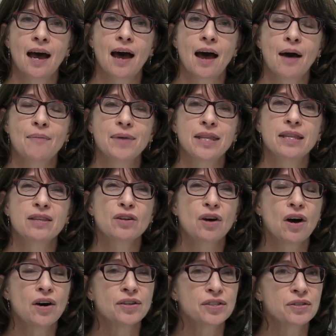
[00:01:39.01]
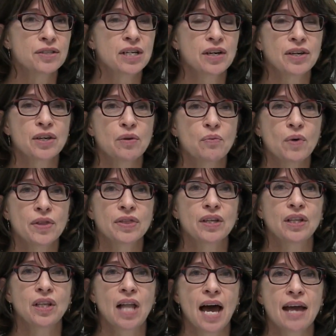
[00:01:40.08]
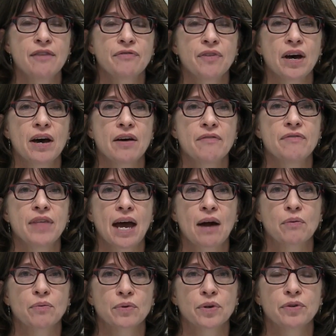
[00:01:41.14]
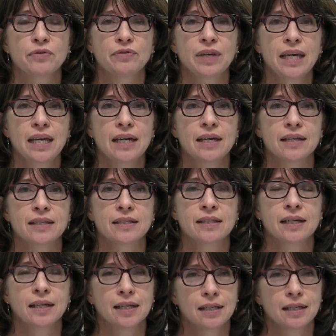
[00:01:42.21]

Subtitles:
And then they'll also tell you what the life of that roof is.